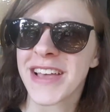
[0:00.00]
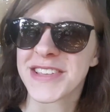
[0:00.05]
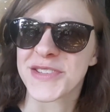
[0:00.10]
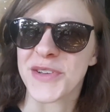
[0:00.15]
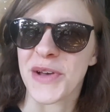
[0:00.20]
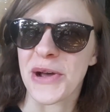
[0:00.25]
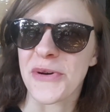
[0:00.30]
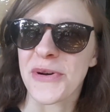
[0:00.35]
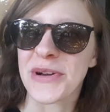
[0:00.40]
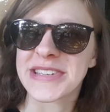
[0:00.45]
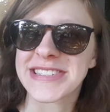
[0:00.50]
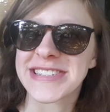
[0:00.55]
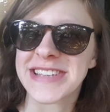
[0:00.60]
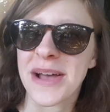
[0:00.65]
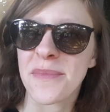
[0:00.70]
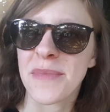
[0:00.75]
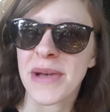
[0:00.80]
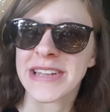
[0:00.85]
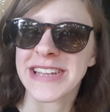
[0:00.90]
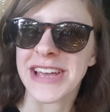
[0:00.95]
So I always
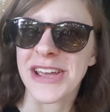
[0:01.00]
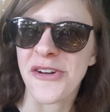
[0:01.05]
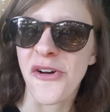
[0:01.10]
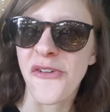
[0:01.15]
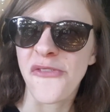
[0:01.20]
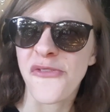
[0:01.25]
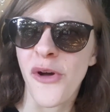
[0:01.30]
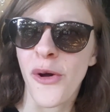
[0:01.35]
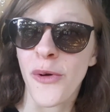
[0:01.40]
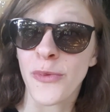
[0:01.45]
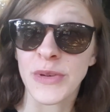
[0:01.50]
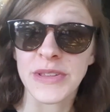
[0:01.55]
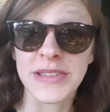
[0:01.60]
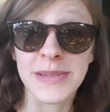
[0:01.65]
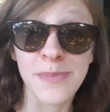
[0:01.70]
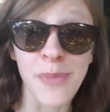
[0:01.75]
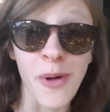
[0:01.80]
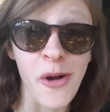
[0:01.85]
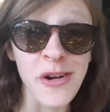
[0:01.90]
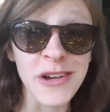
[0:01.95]
start my day off with
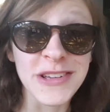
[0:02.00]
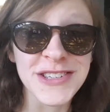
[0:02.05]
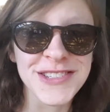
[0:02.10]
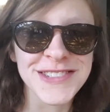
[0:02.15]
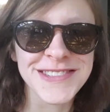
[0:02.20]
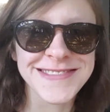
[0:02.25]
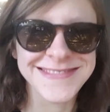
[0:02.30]
some porridge.